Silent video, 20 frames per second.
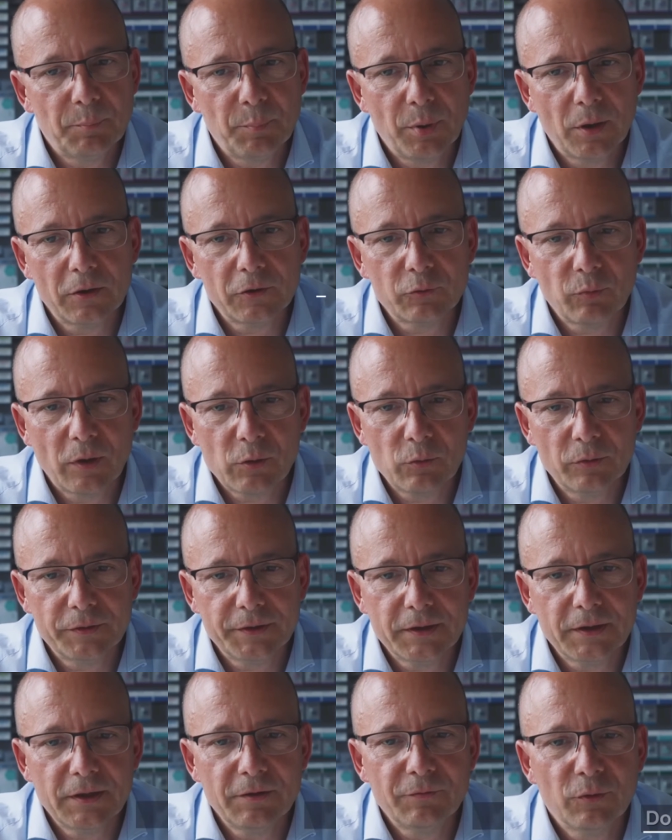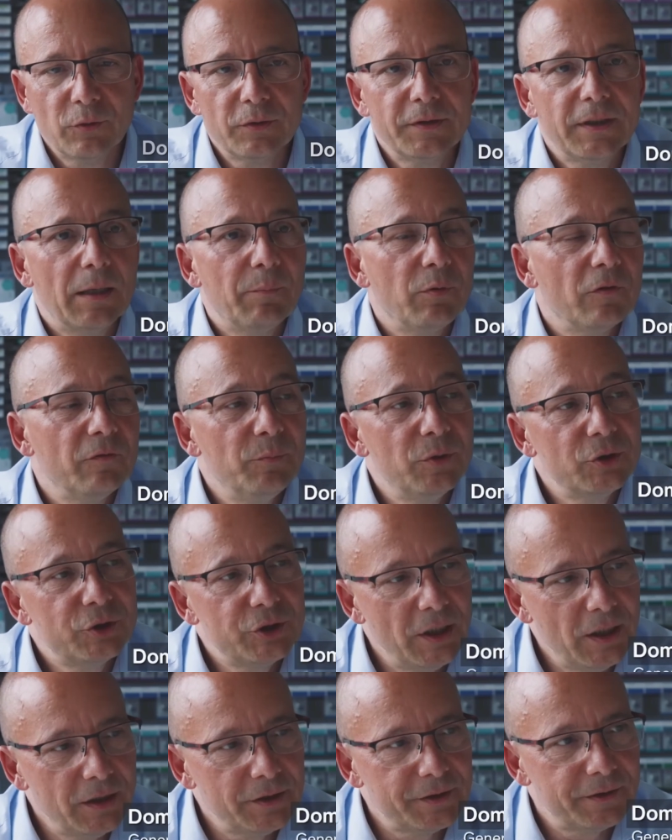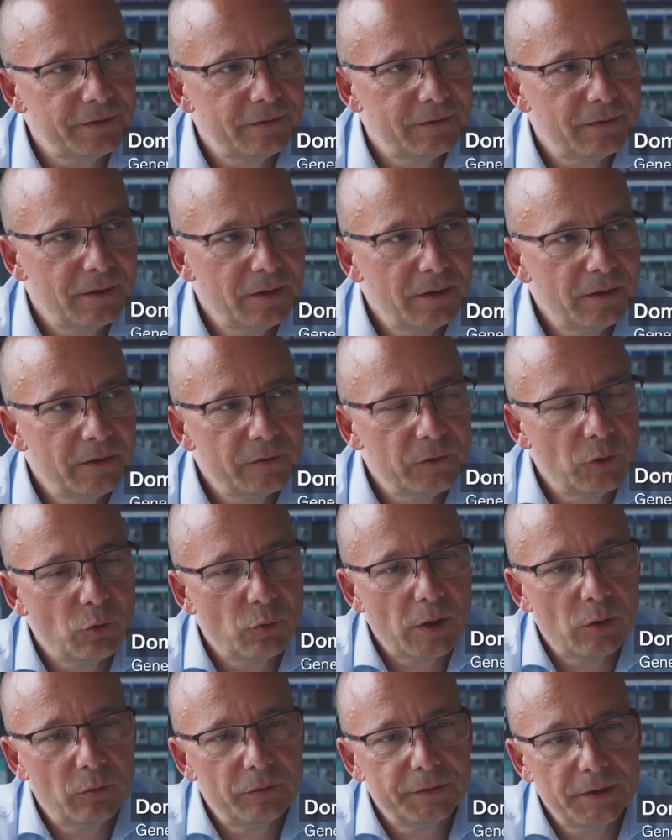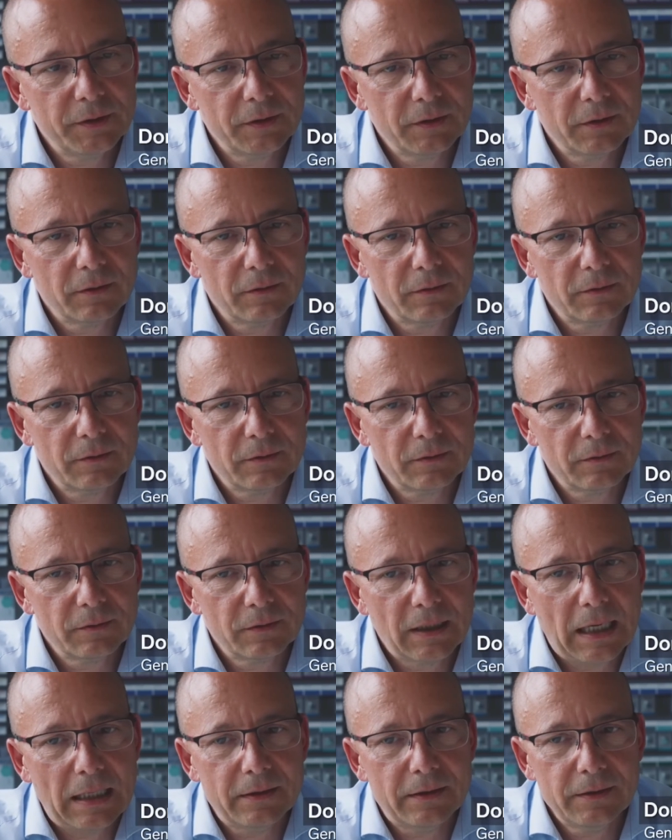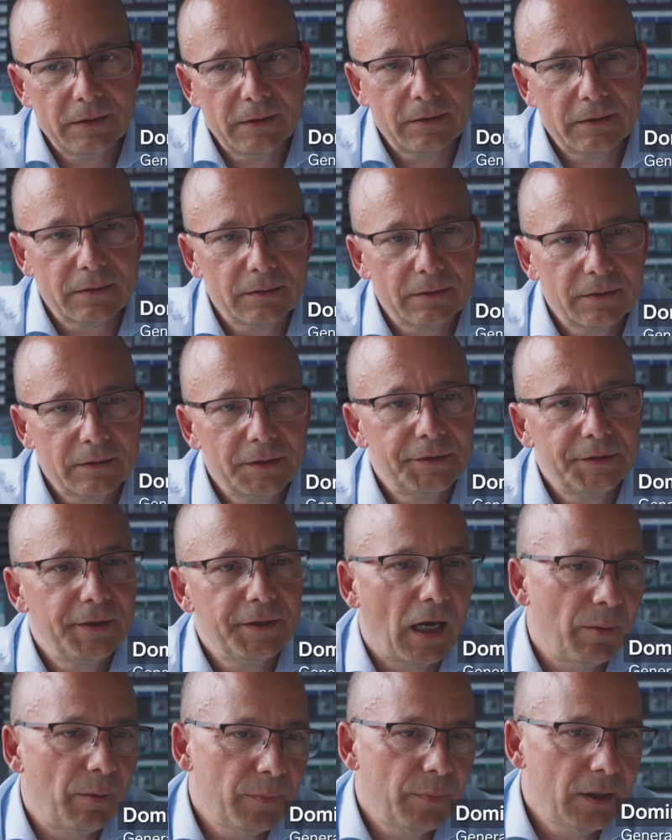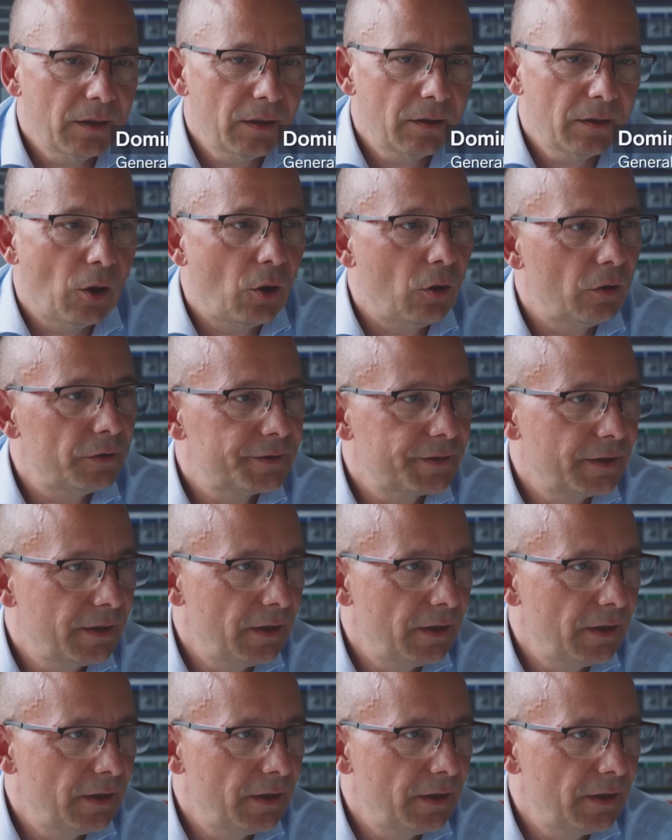it depends. We're using different type of machines. So we're using granite, ceramic, or